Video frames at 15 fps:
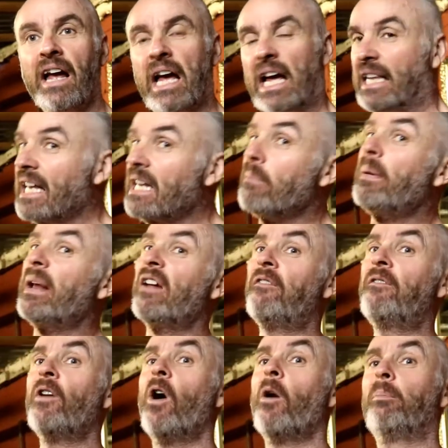A little bit of
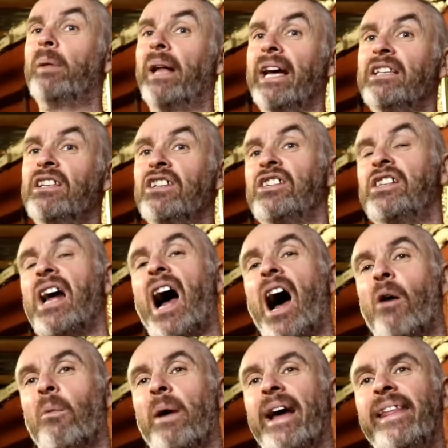foreplay to
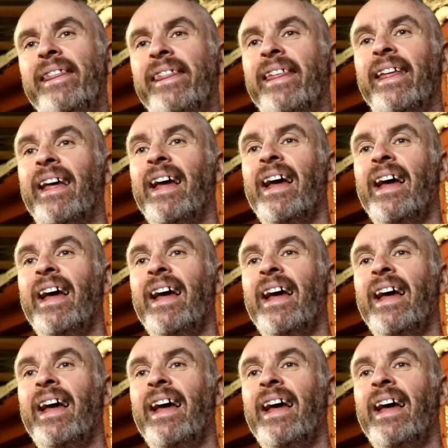start with.